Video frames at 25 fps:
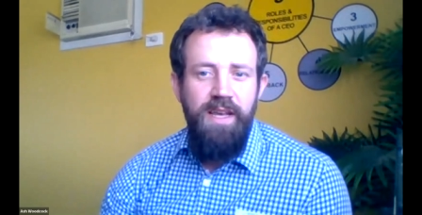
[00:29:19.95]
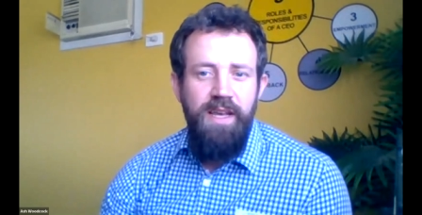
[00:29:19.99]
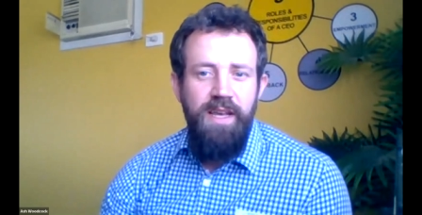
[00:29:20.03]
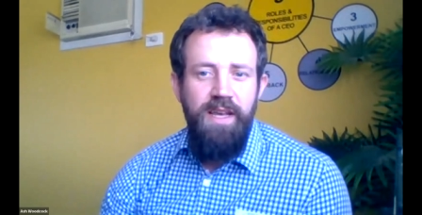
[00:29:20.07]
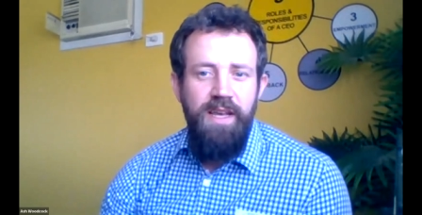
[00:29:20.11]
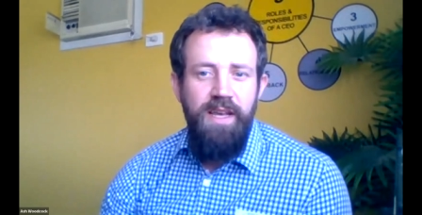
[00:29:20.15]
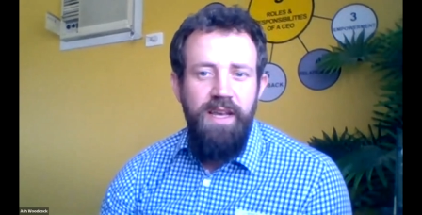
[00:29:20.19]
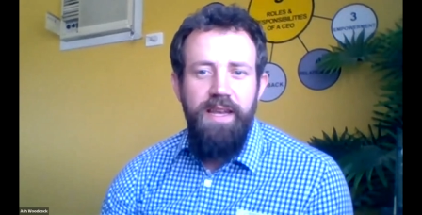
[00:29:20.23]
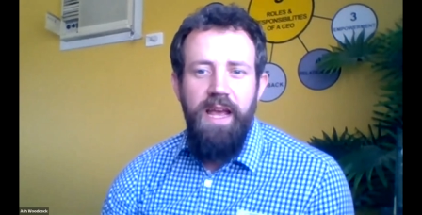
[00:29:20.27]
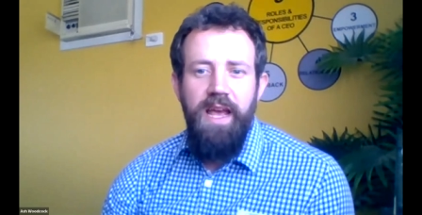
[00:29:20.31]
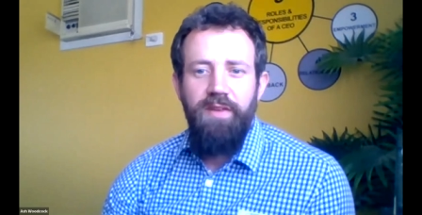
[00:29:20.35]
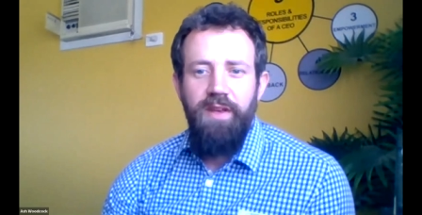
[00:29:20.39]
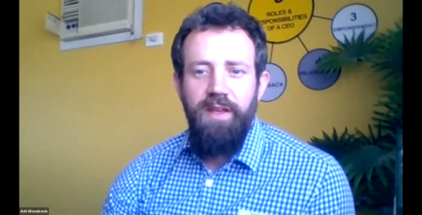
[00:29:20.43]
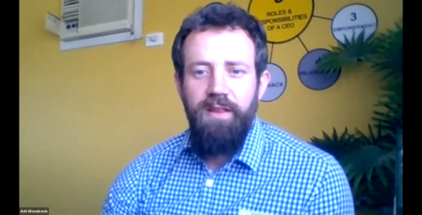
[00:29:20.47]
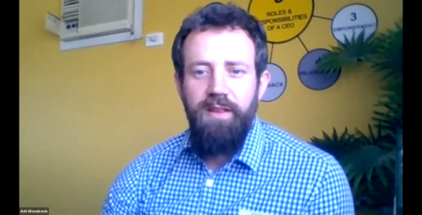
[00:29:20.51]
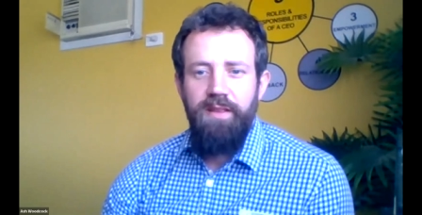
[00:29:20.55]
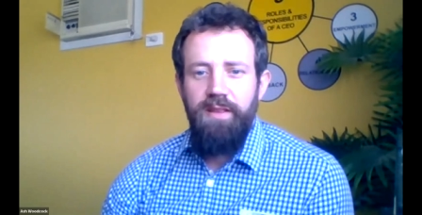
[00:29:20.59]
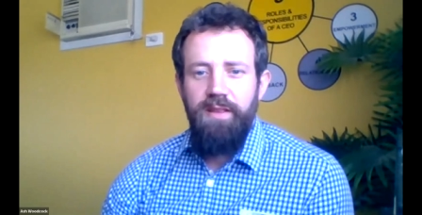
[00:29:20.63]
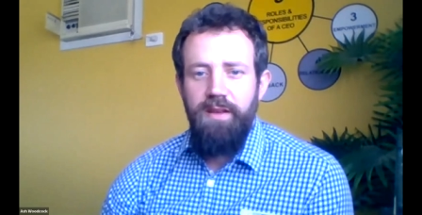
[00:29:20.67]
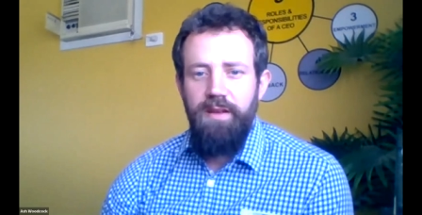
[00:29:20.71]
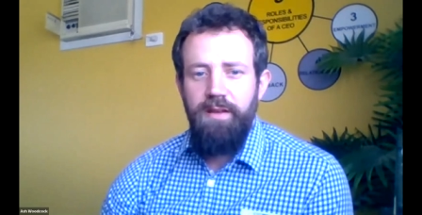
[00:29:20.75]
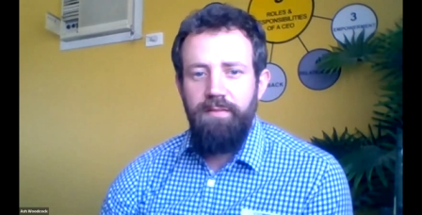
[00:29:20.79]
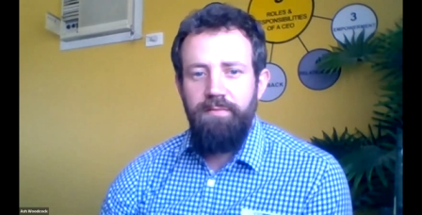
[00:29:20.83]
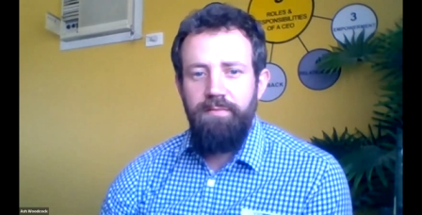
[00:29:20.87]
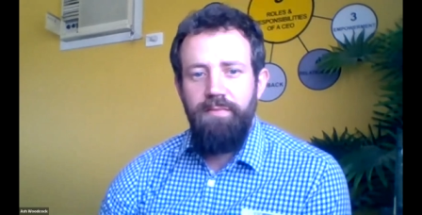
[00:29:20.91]
and having
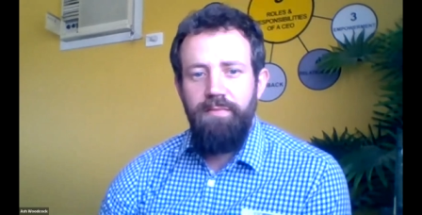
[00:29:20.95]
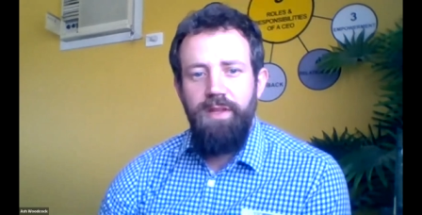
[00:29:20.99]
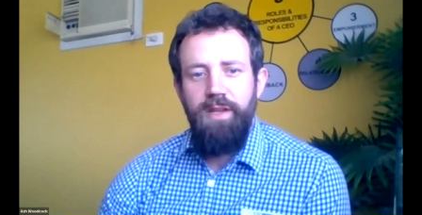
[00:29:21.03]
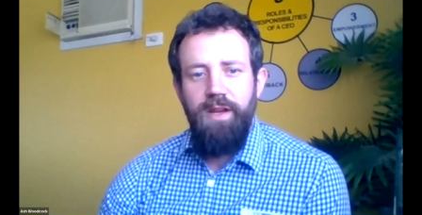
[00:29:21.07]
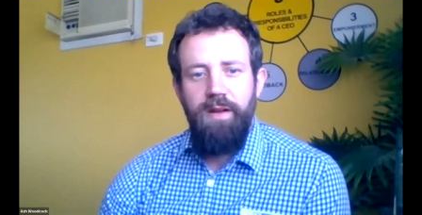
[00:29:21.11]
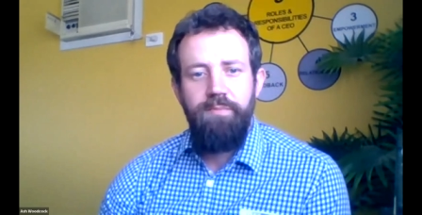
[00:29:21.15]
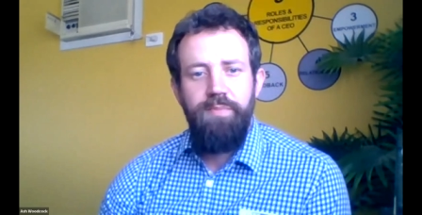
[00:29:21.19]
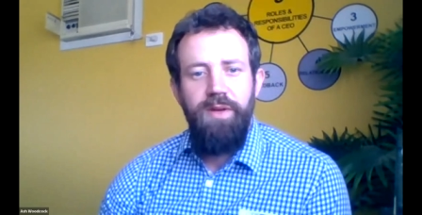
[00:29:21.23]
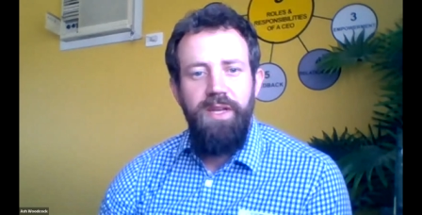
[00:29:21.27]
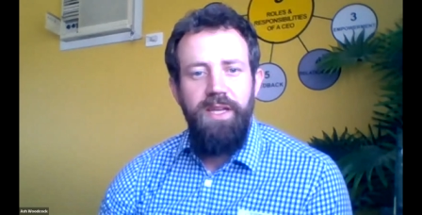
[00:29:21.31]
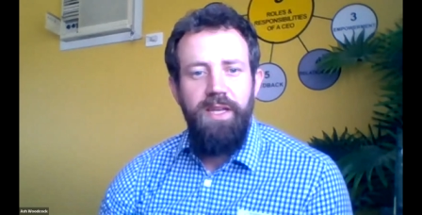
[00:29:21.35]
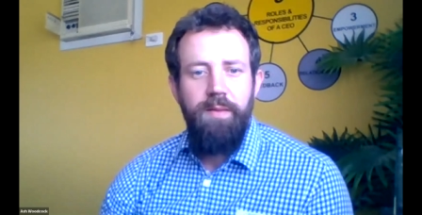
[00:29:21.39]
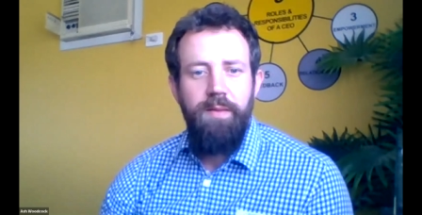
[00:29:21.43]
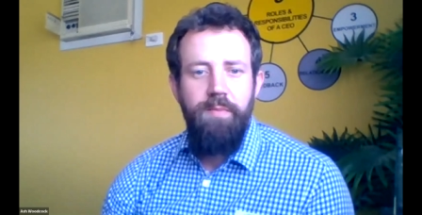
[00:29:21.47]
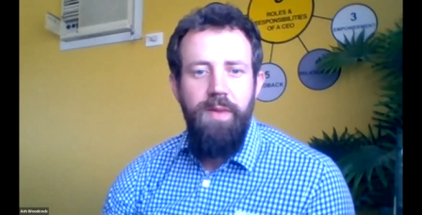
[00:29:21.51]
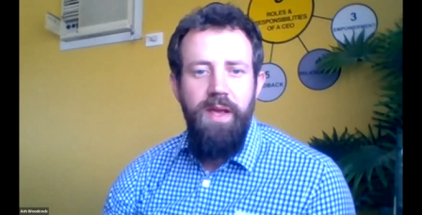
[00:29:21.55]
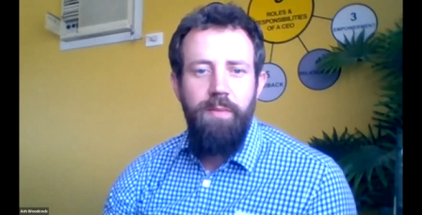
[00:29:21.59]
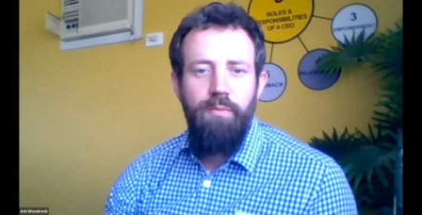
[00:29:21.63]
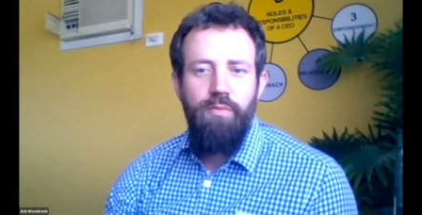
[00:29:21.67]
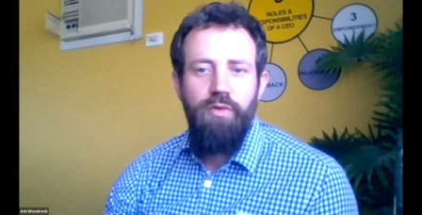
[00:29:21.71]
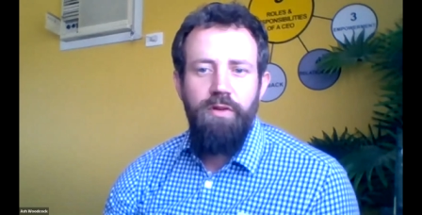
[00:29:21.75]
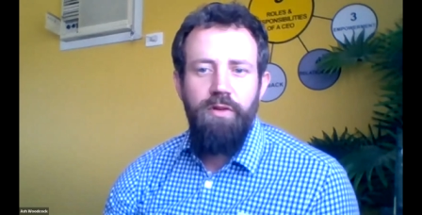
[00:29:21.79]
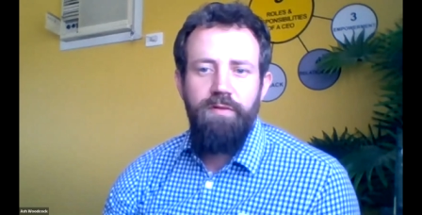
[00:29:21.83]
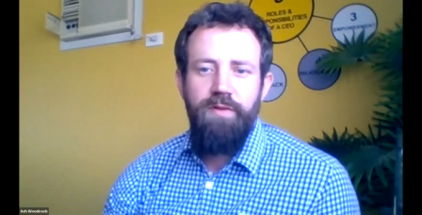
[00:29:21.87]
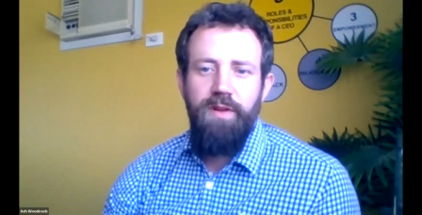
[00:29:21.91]
being a
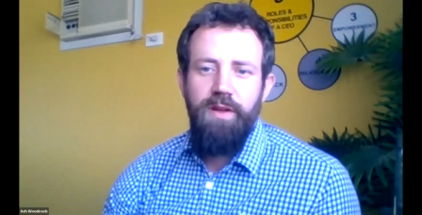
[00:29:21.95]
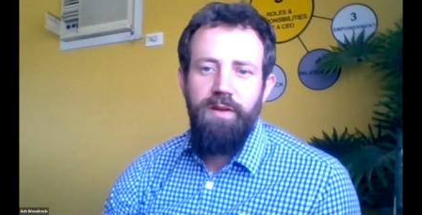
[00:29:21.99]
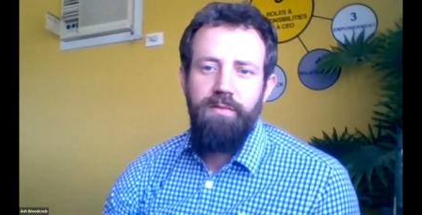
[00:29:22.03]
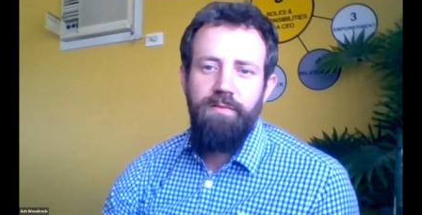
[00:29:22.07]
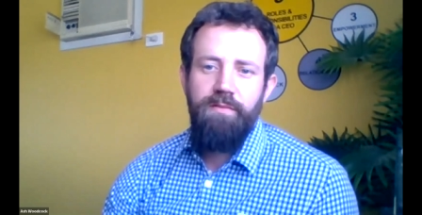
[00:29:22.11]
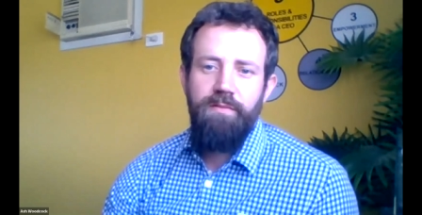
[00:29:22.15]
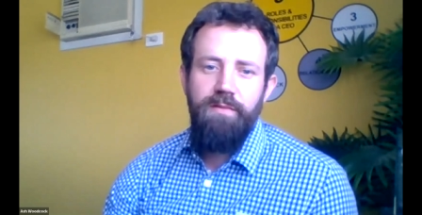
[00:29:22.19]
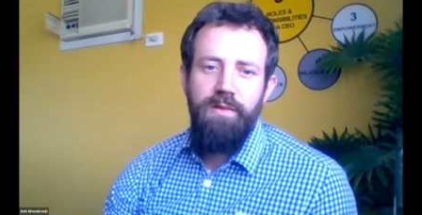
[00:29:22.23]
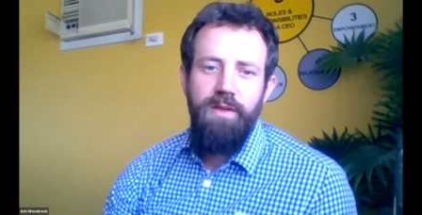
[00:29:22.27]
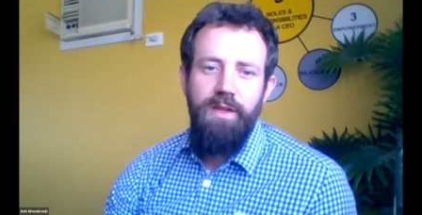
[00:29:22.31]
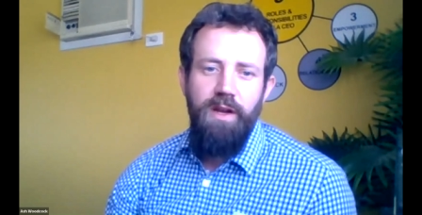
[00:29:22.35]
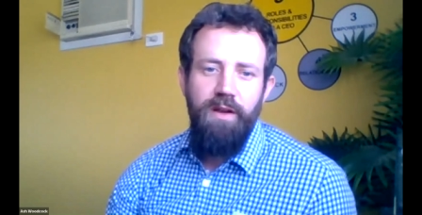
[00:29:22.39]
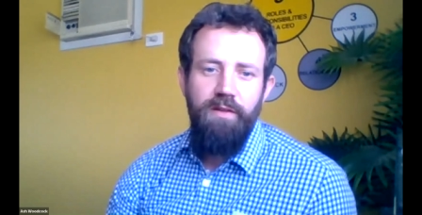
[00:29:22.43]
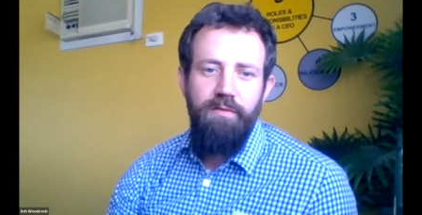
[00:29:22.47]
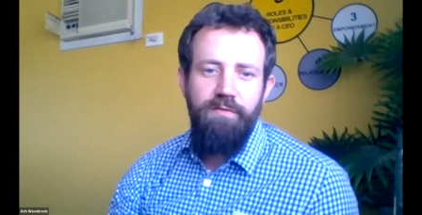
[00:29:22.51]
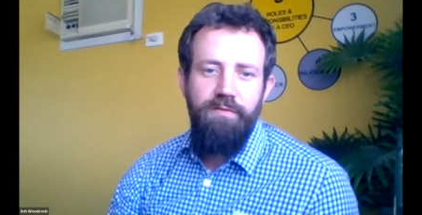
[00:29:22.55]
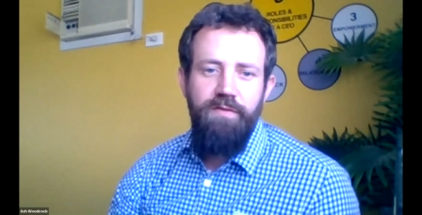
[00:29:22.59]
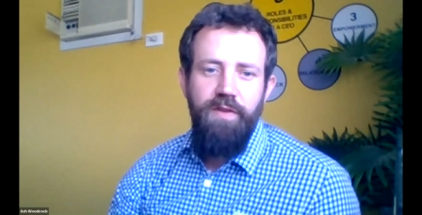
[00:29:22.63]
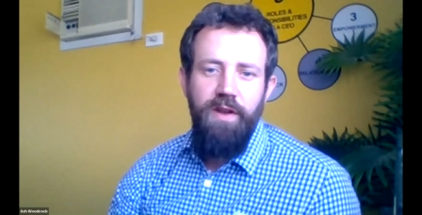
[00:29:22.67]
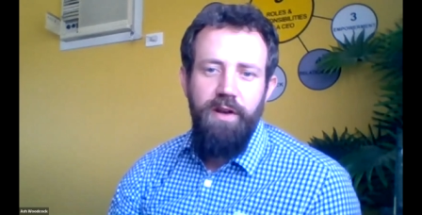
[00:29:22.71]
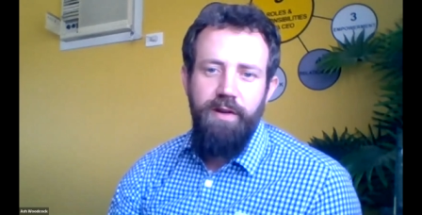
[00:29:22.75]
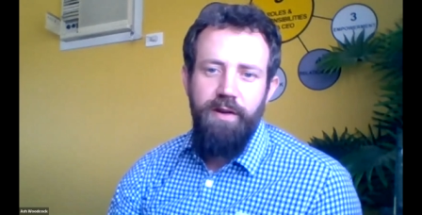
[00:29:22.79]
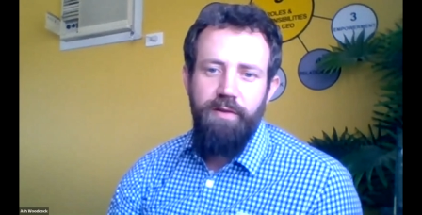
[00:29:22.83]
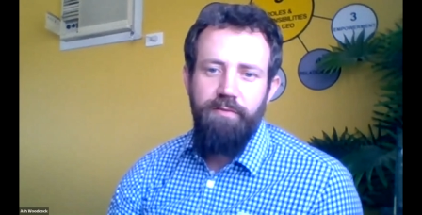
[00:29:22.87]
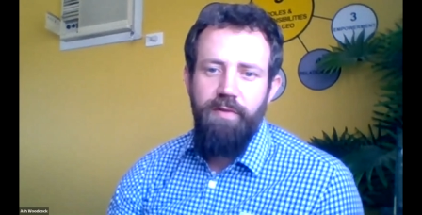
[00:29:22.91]
member of a
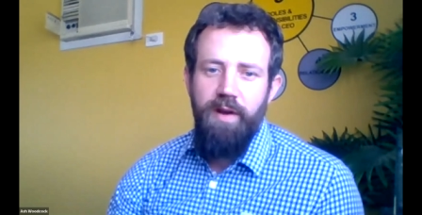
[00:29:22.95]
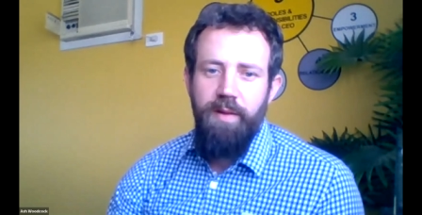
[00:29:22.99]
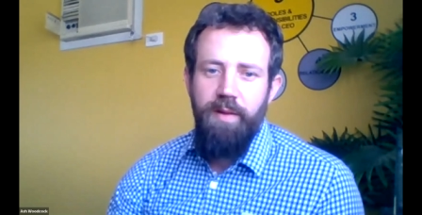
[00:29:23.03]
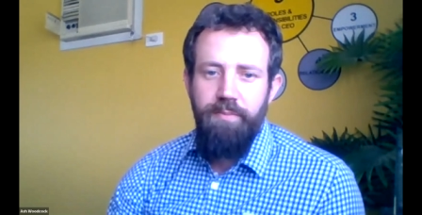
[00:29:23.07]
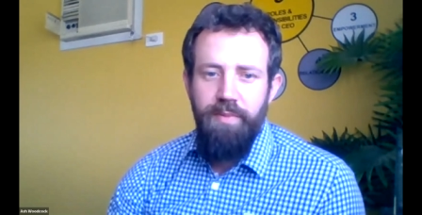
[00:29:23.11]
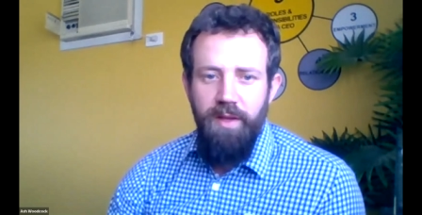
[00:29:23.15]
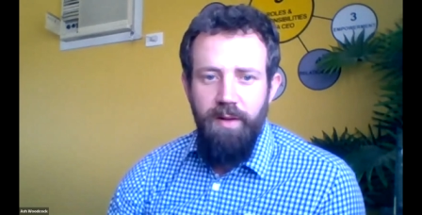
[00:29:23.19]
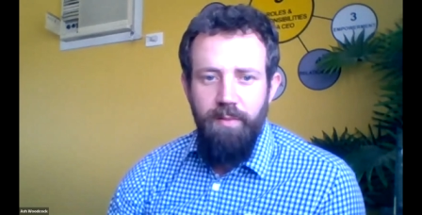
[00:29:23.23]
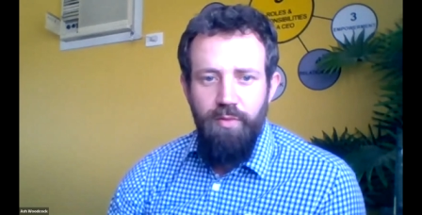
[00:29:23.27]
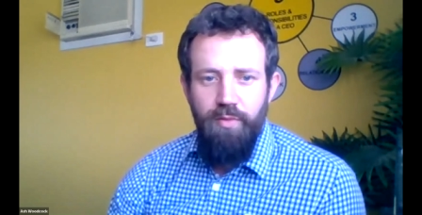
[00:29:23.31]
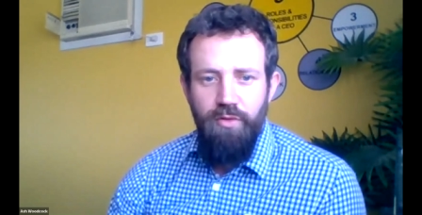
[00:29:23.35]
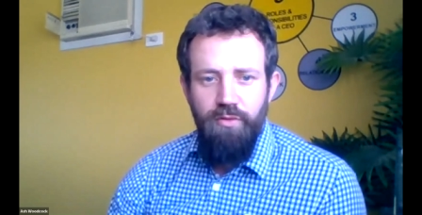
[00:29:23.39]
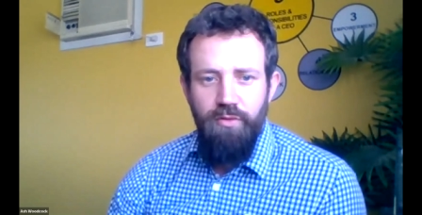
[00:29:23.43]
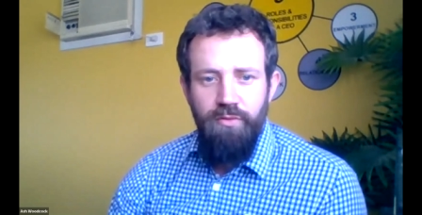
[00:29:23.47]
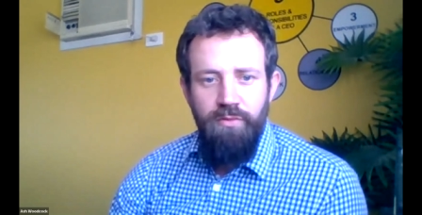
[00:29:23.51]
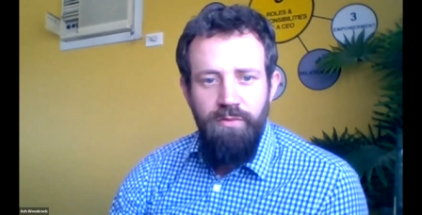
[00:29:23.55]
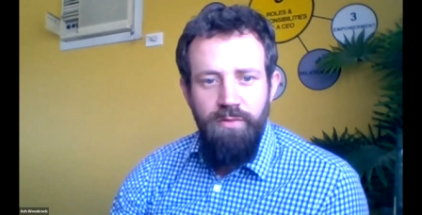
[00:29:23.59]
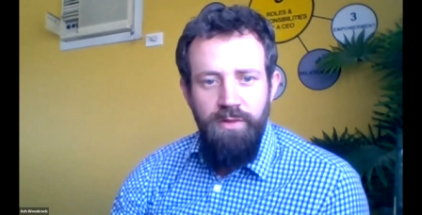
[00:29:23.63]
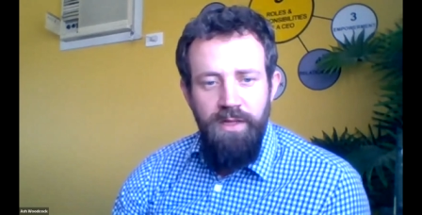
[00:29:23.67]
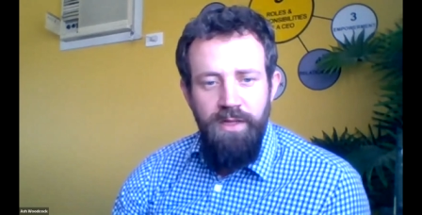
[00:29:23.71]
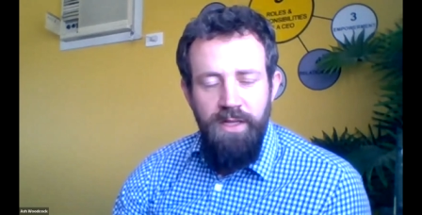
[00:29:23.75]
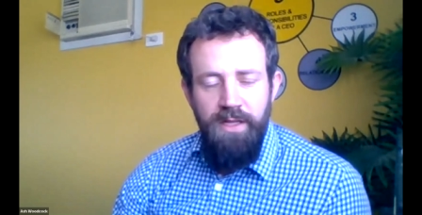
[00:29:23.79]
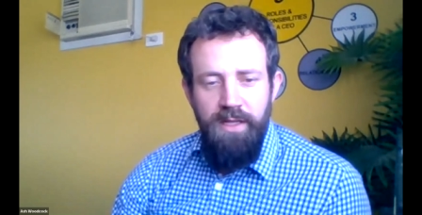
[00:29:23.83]
very reputable